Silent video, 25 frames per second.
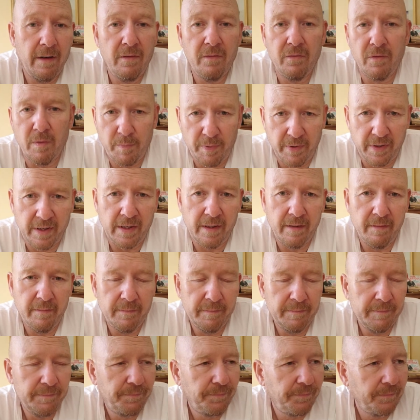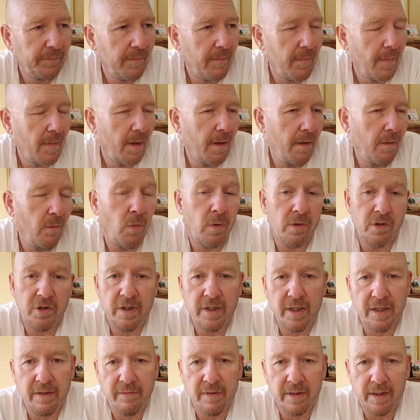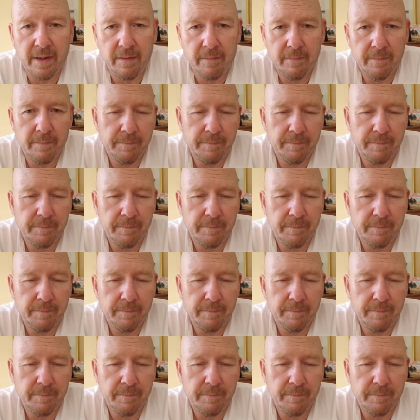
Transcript: repeat. Watch TV.